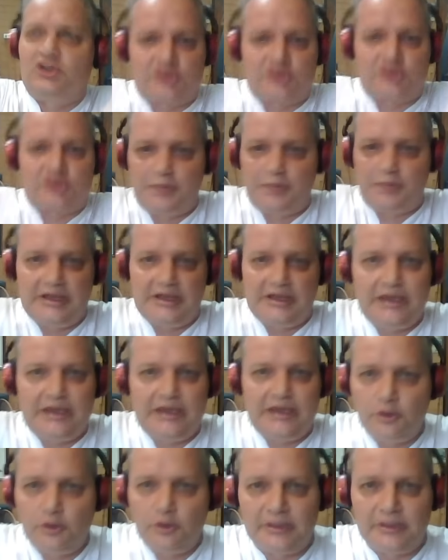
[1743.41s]
completely
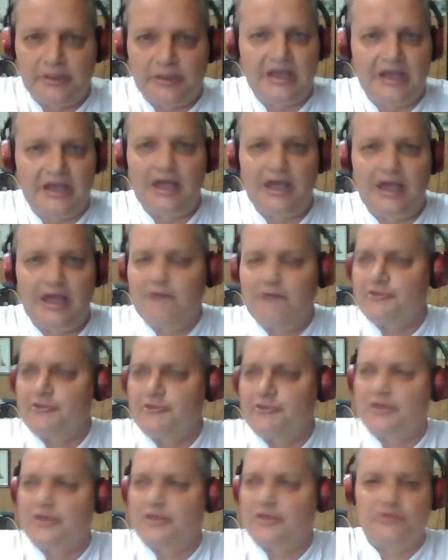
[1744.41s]
healed me.
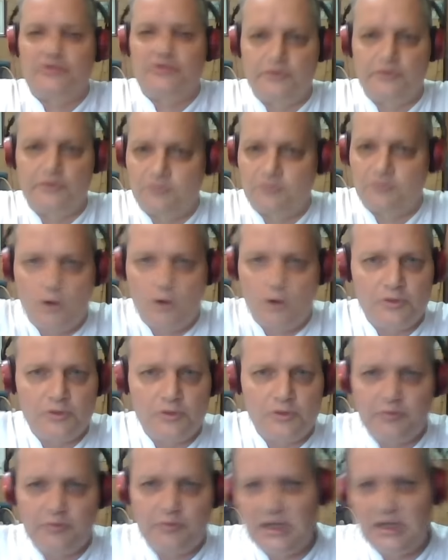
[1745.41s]
Everything that was wrong with
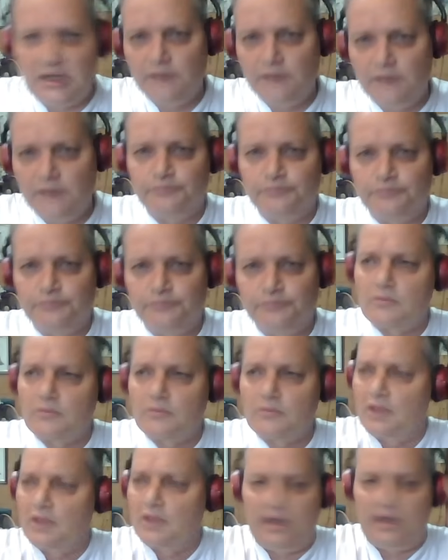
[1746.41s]
me,
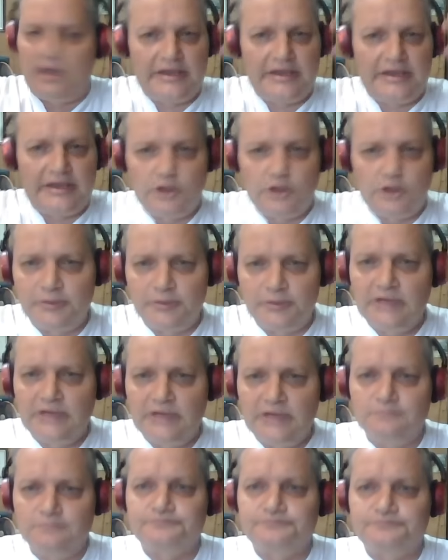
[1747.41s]
it healed
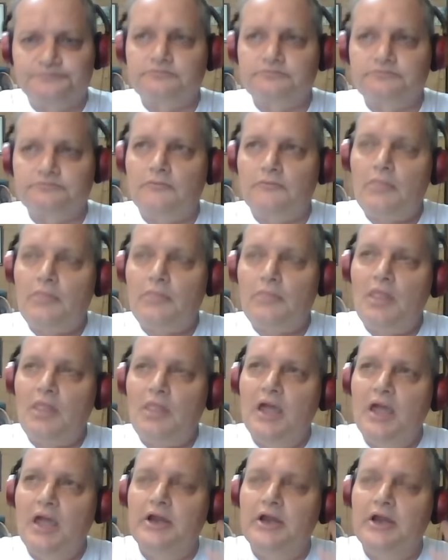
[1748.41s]
me.
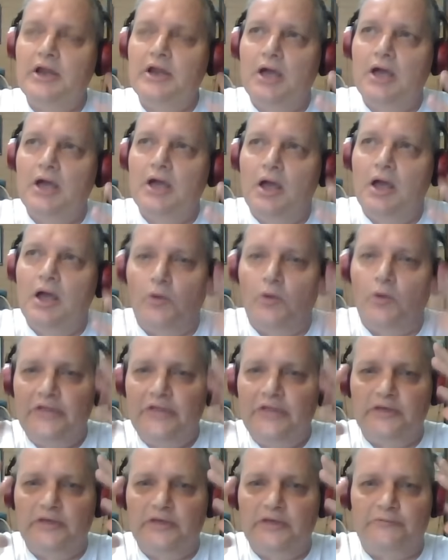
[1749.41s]
And when
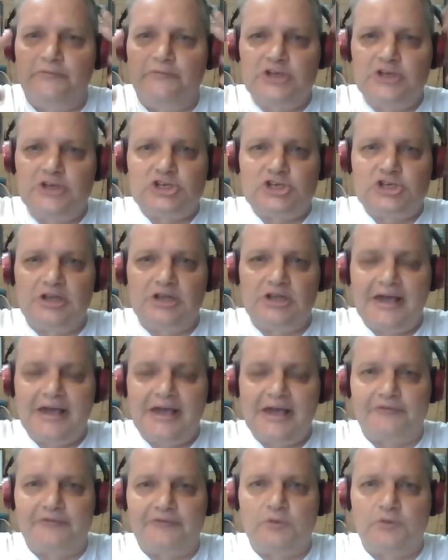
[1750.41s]
the vision
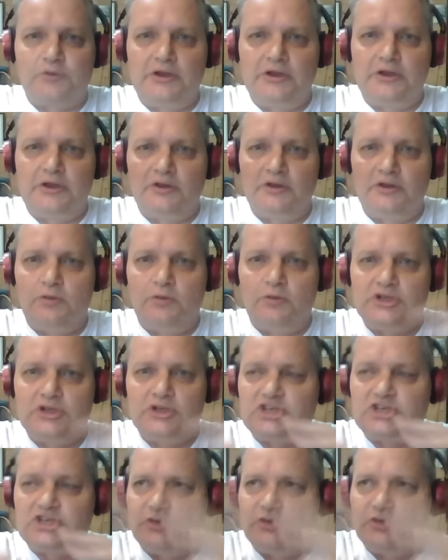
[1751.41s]
left, when when
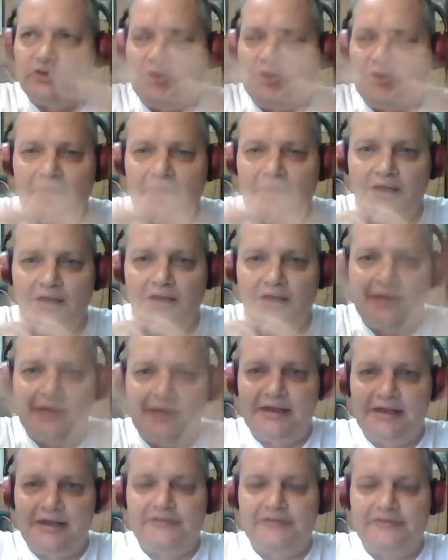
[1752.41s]
G, when that light
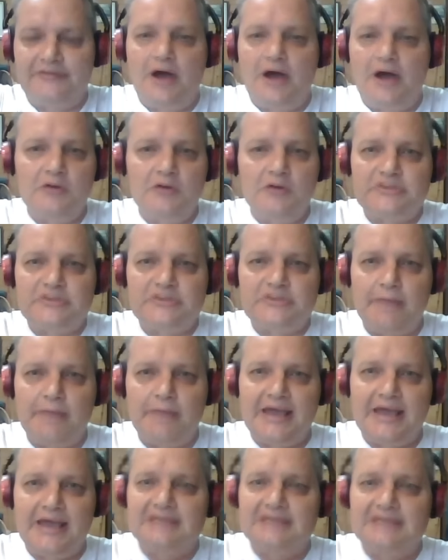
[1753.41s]
left, now I was
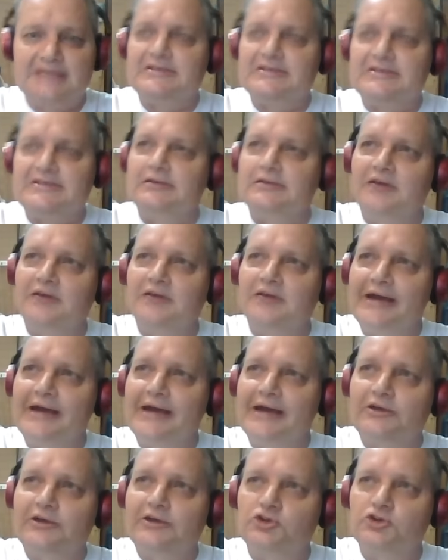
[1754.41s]
amazed that light
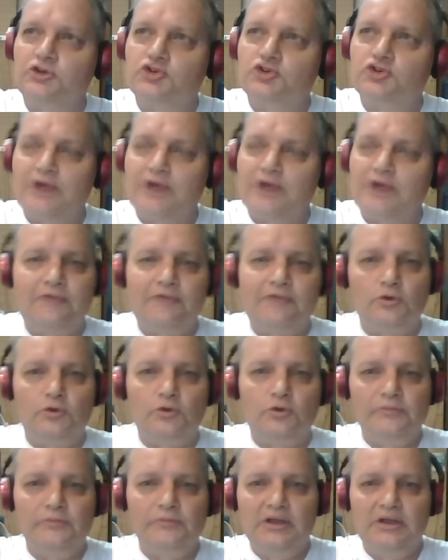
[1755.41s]
could
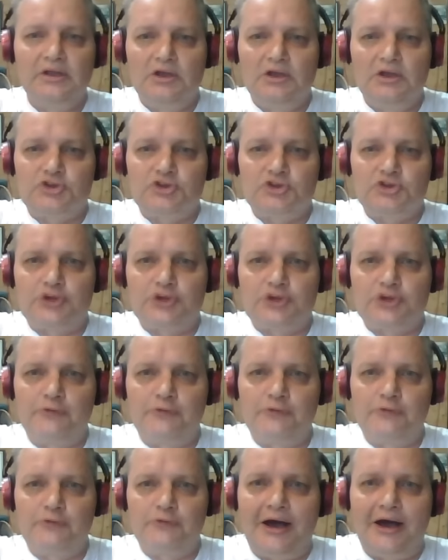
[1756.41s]
travel so
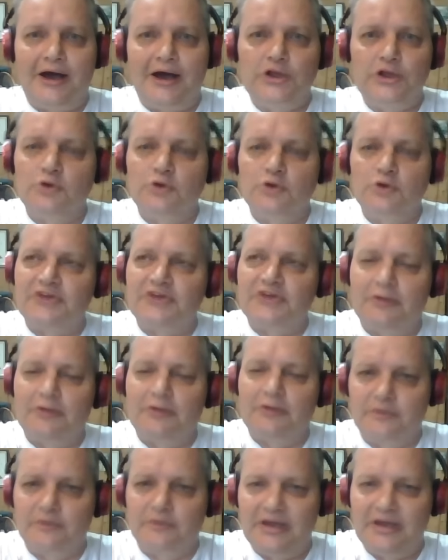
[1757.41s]
far. I knew it was coming
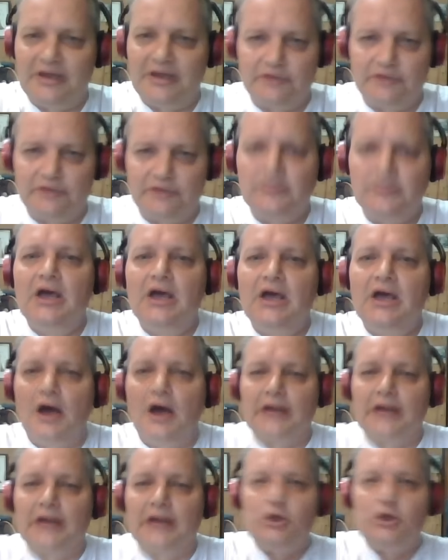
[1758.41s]
from heaven. I
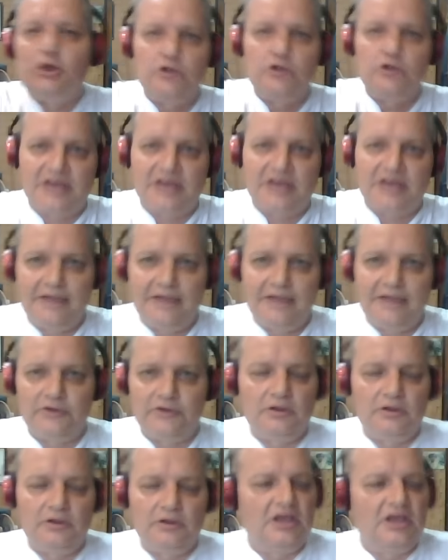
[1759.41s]
knew that
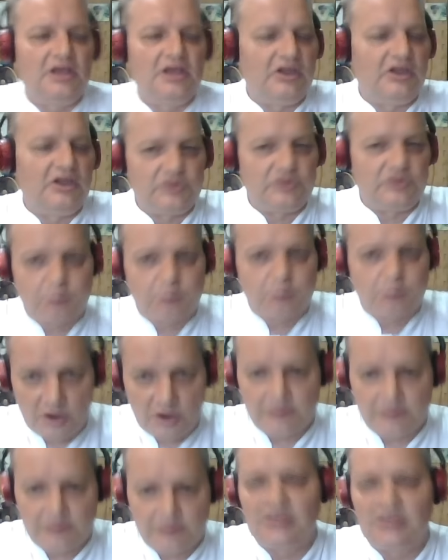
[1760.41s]
heaven is
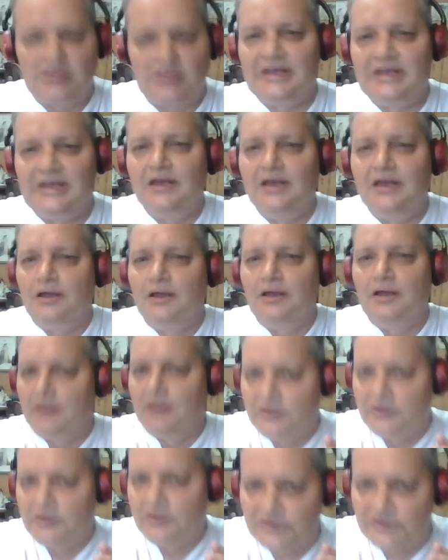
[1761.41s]
approximately
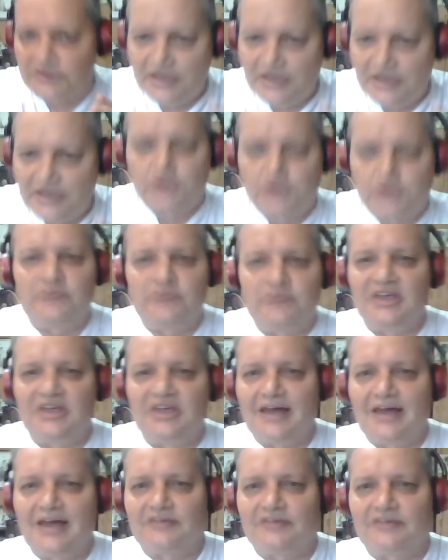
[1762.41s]
the center of the
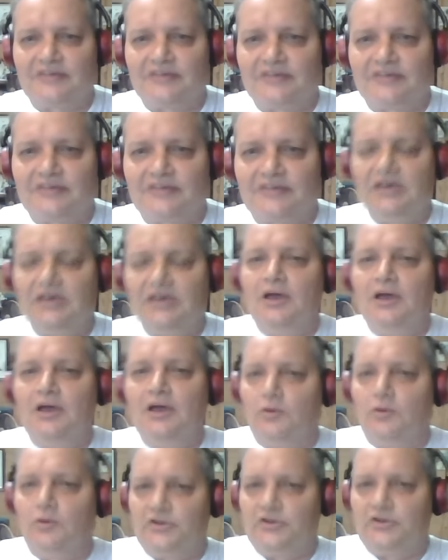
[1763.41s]
galaxy,
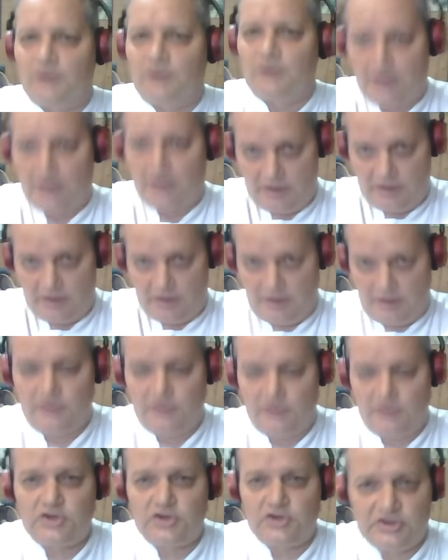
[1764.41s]
which, uh, uh, as
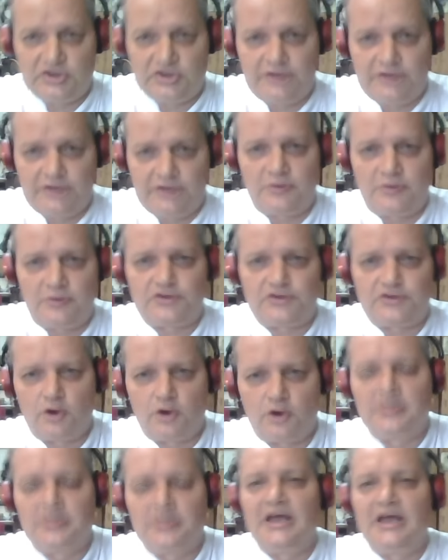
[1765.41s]
you can see from
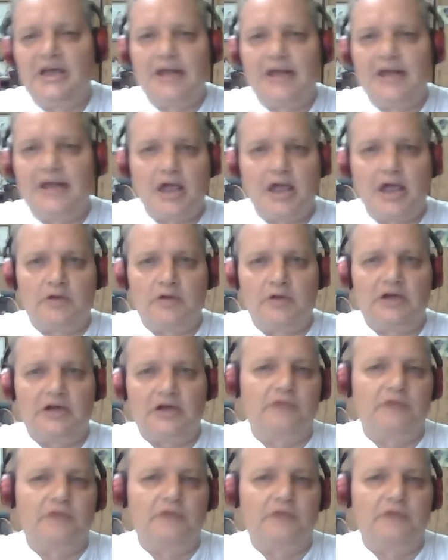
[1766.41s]
astronomy, an area of